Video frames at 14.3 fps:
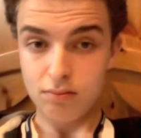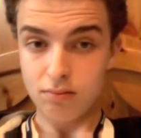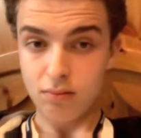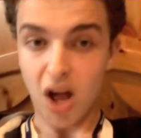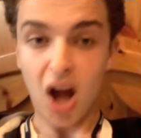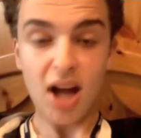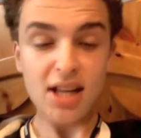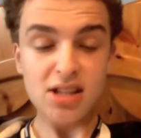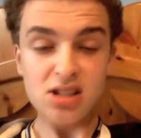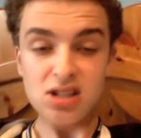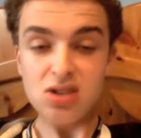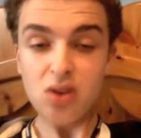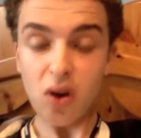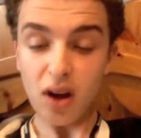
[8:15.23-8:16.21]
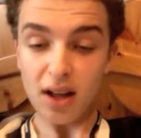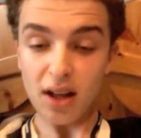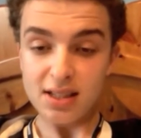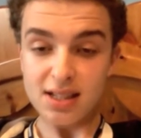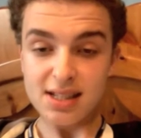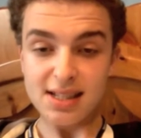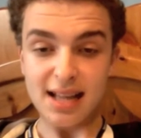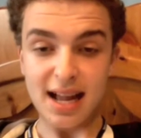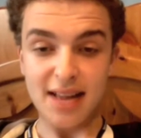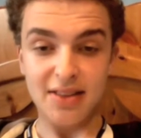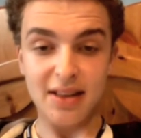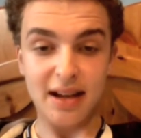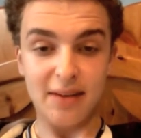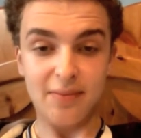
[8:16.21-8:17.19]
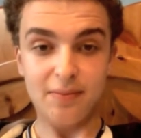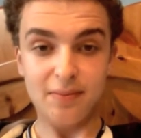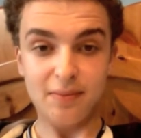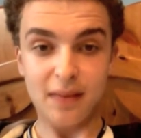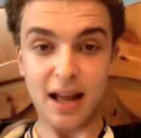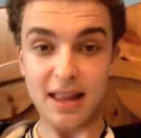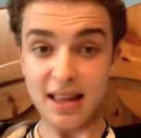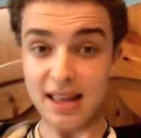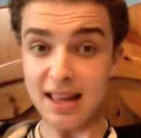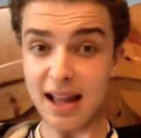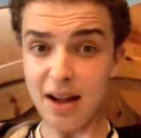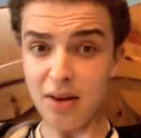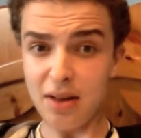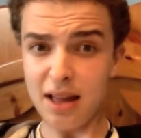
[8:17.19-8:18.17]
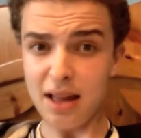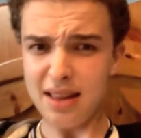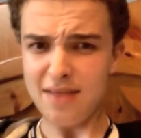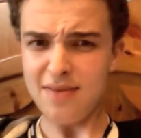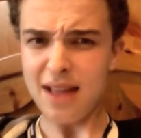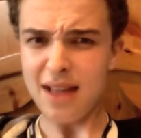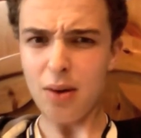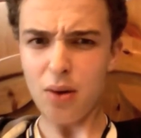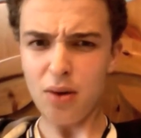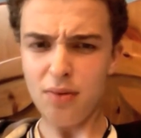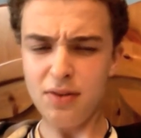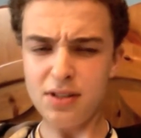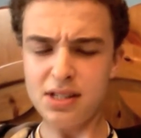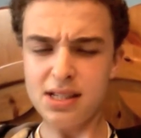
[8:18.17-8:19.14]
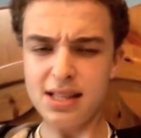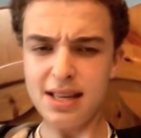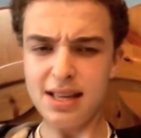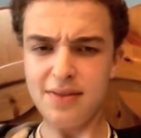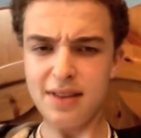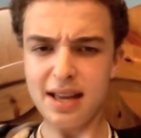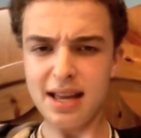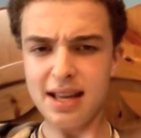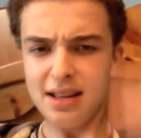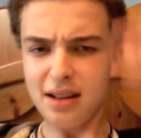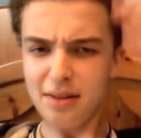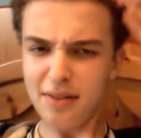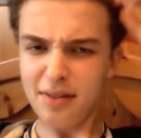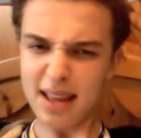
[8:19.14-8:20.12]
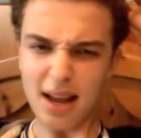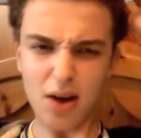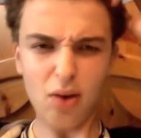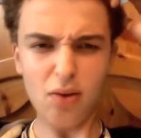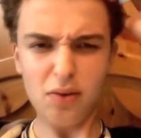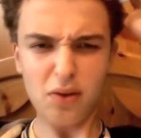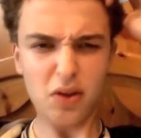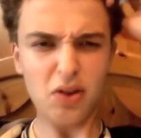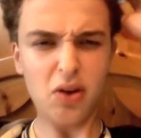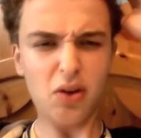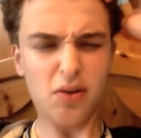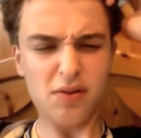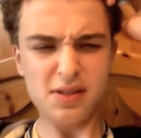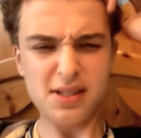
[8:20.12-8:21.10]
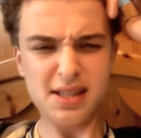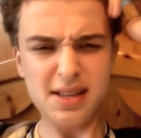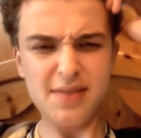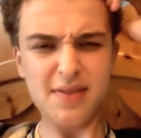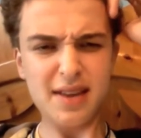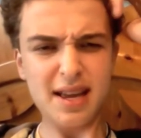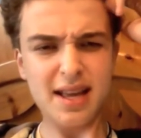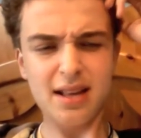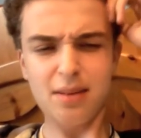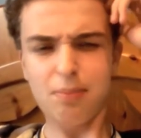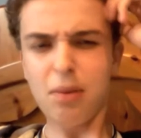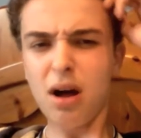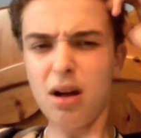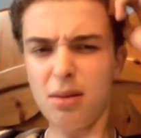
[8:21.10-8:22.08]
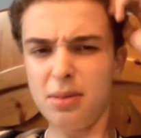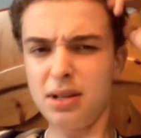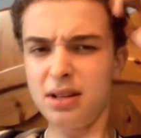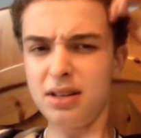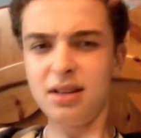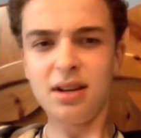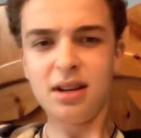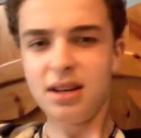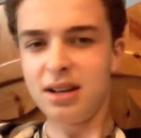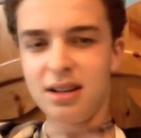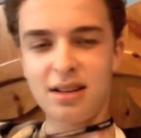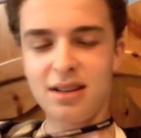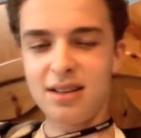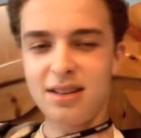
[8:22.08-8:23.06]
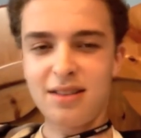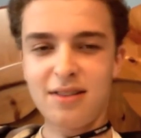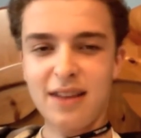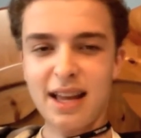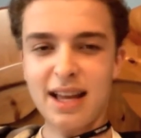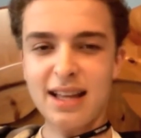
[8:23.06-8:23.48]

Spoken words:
I do not understand that. And they've now offered Steve Keane. I think they're going to offer Steve Keane a permanent thing.